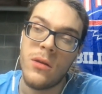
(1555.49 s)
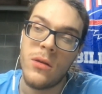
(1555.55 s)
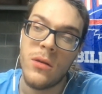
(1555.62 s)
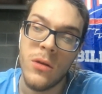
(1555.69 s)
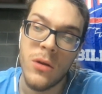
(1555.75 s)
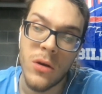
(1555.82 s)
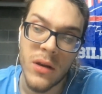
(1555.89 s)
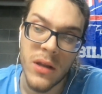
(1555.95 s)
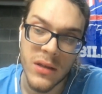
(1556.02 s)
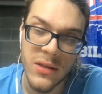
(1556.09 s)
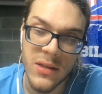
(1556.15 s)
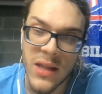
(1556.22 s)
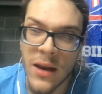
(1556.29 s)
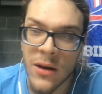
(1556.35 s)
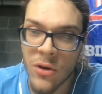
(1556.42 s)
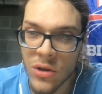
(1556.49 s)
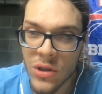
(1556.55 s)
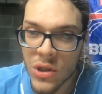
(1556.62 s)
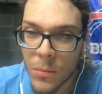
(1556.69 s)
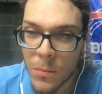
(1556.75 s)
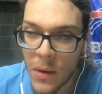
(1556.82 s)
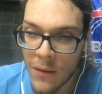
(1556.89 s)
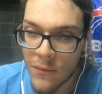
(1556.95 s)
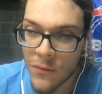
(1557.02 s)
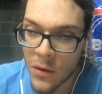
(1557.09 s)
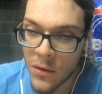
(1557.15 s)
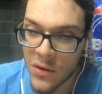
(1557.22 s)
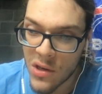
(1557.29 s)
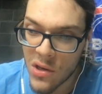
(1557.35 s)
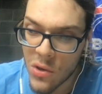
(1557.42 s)
You're going to extend Christian
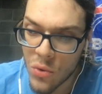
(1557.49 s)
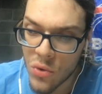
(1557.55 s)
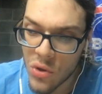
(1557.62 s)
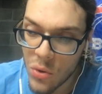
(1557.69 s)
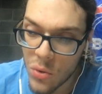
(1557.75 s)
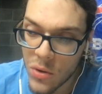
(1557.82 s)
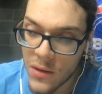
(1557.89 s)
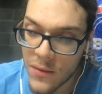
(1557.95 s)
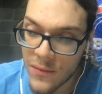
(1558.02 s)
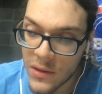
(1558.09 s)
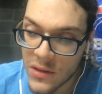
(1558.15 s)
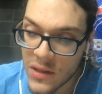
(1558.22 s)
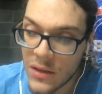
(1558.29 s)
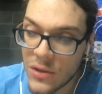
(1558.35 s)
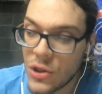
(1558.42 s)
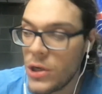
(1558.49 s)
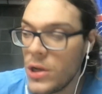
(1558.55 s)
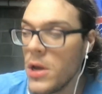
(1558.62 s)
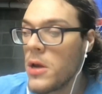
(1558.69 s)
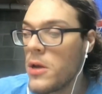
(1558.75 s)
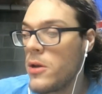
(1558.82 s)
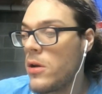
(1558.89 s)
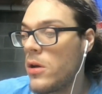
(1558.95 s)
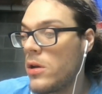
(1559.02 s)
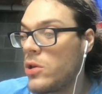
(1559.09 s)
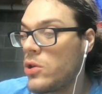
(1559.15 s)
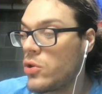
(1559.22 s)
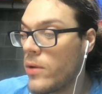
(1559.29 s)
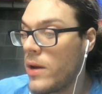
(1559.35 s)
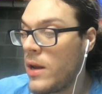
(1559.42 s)
Benford to a huge lucrative extension. You're going to
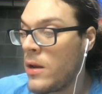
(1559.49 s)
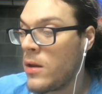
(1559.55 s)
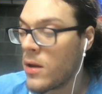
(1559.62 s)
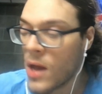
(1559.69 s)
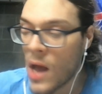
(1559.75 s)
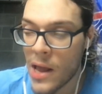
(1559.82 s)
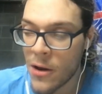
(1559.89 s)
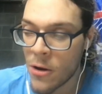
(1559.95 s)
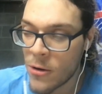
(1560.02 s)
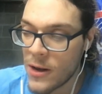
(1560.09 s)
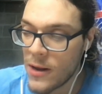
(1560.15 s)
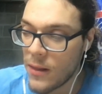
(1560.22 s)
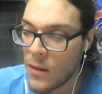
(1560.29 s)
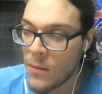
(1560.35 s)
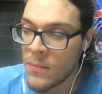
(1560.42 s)
trade Kyer Elam.